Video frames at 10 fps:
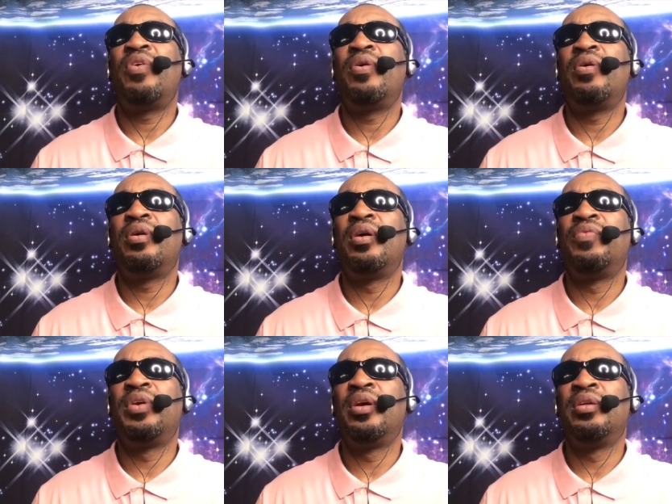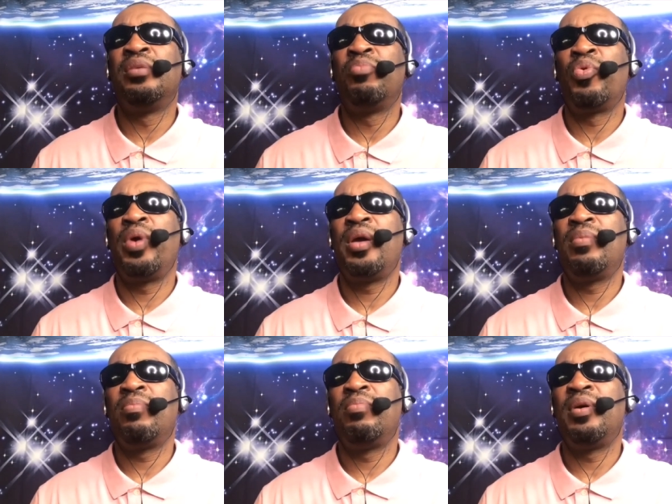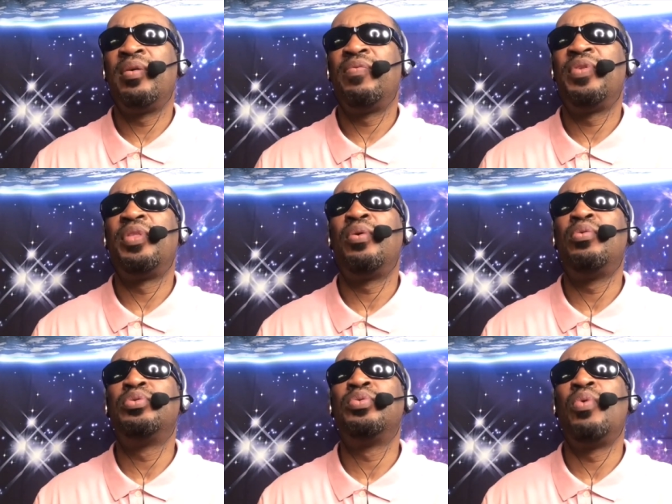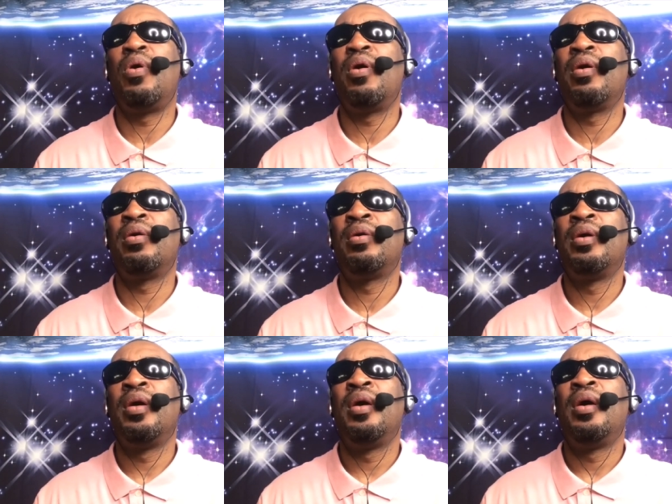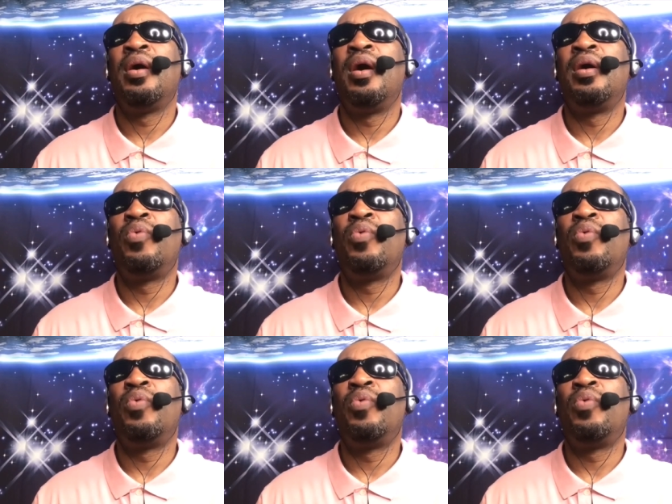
but for those who are unaware of what it is,